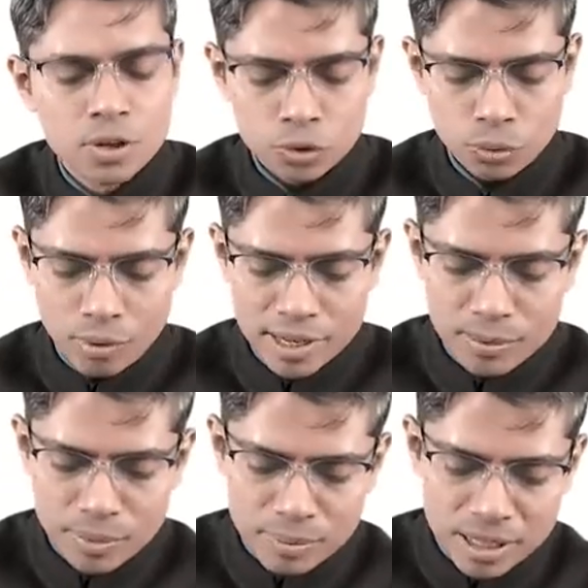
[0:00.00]
So what
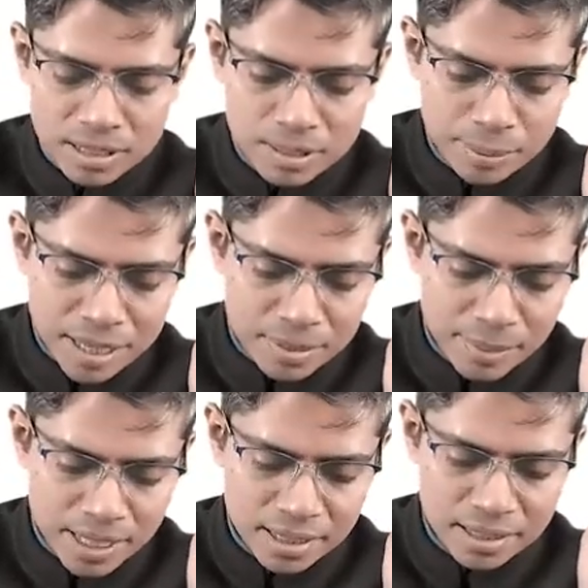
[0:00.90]
do you mean by this
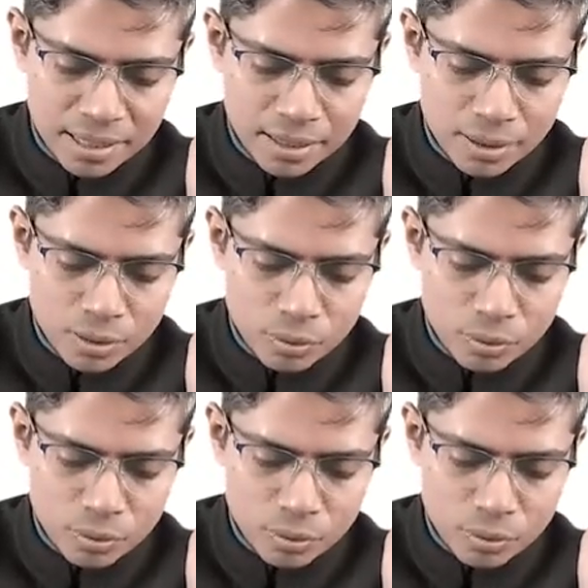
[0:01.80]
pacemaker cell?